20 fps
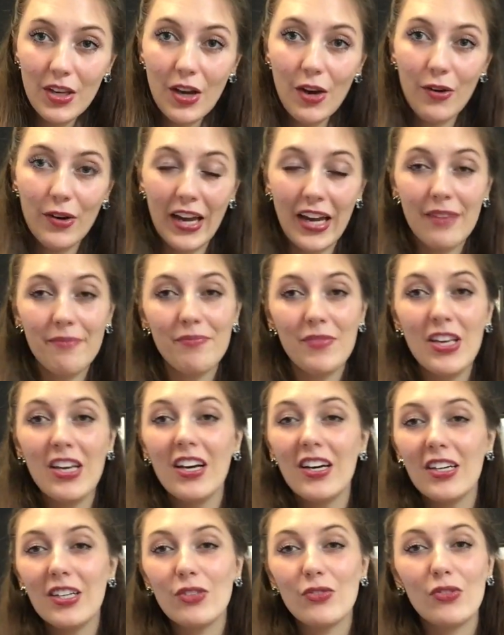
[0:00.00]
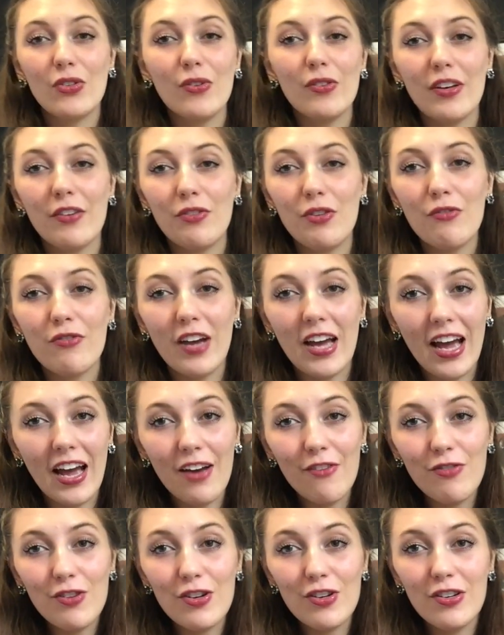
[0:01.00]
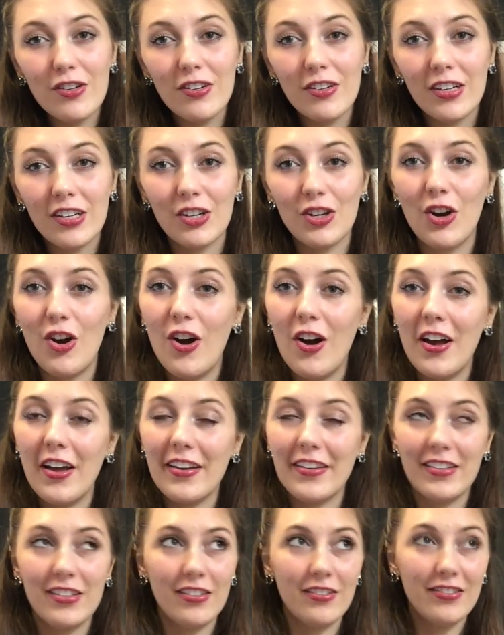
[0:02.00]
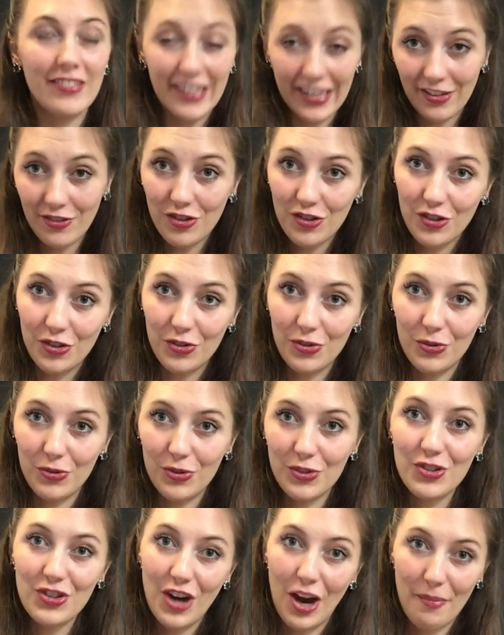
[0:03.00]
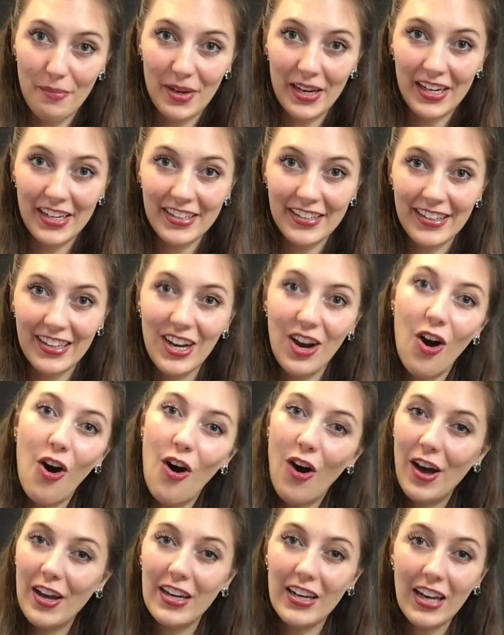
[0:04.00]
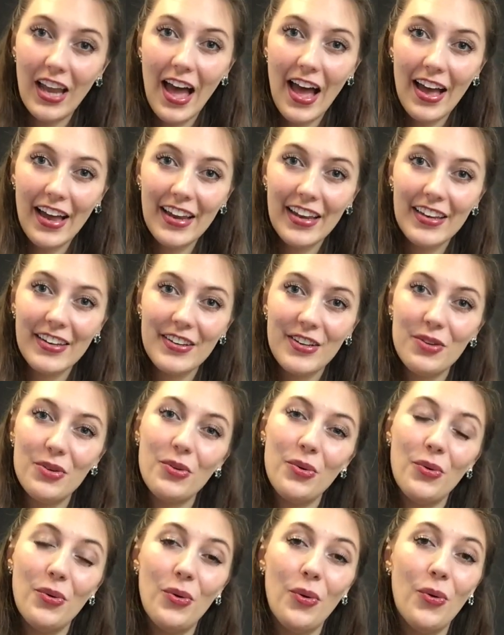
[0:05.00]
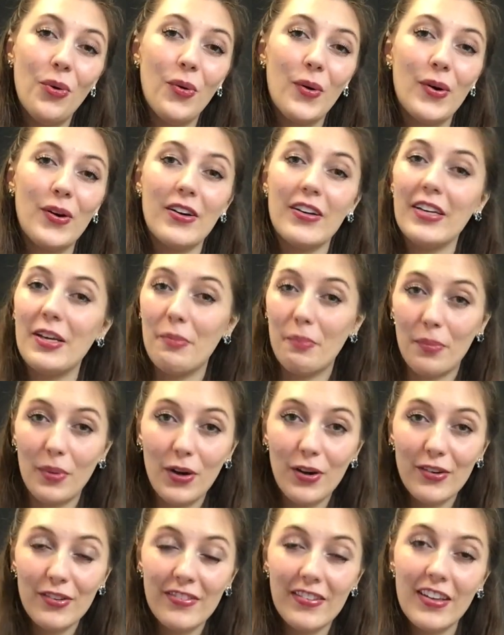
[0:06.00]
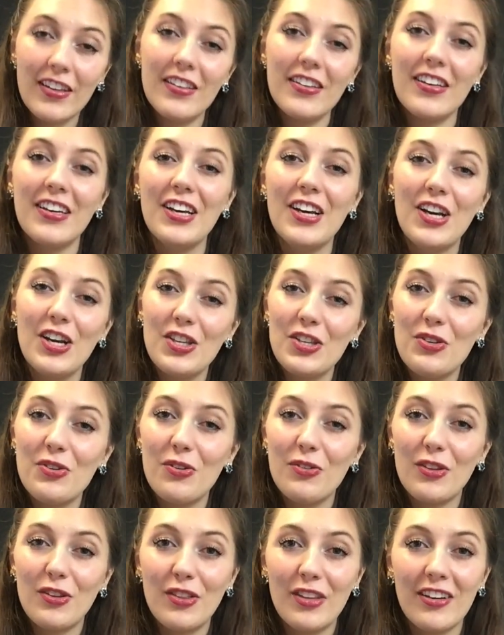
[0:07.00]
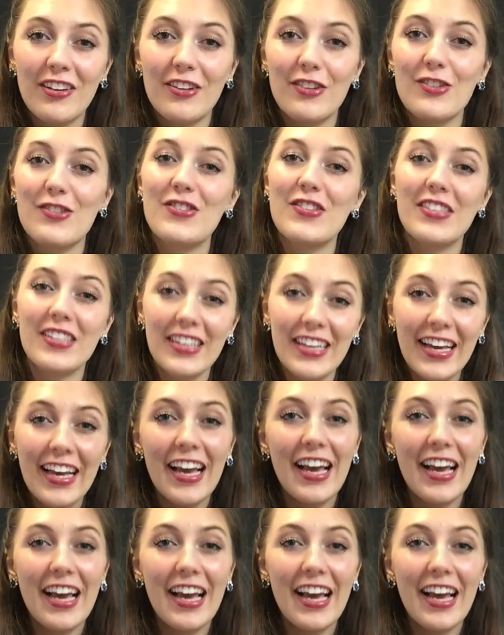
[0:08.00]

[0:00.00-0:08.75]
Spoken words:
Okay, so if you've ever gone dance shoe shopping online or in person, you know that there's